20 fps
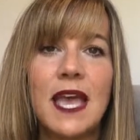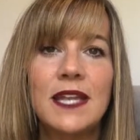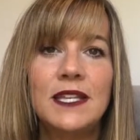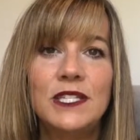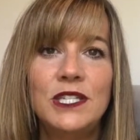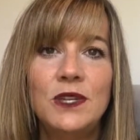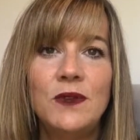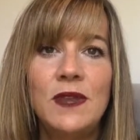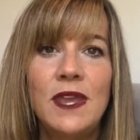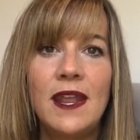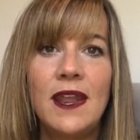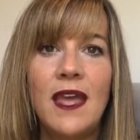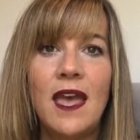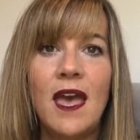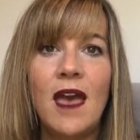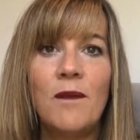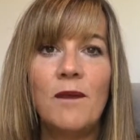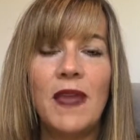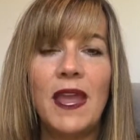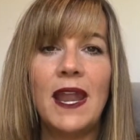I do get
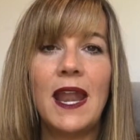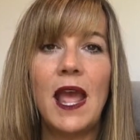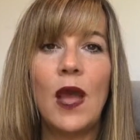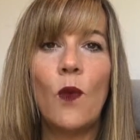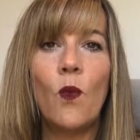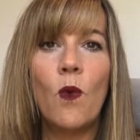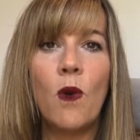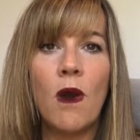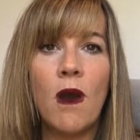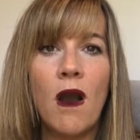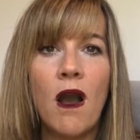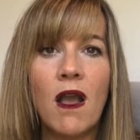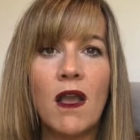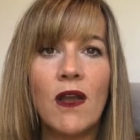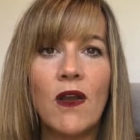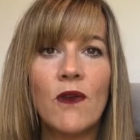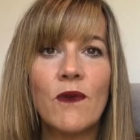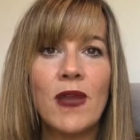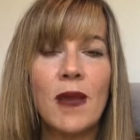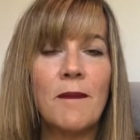up and I walk
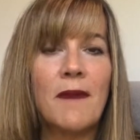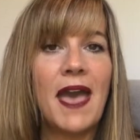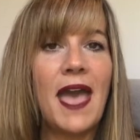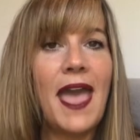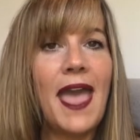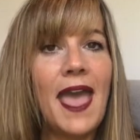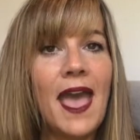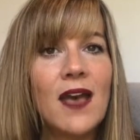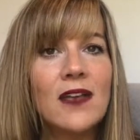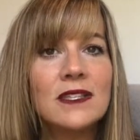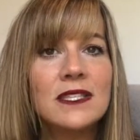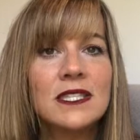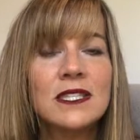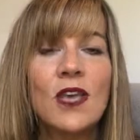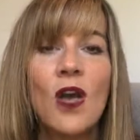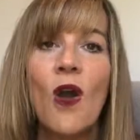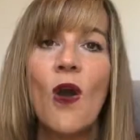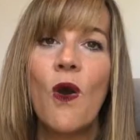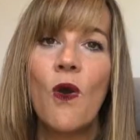around my house,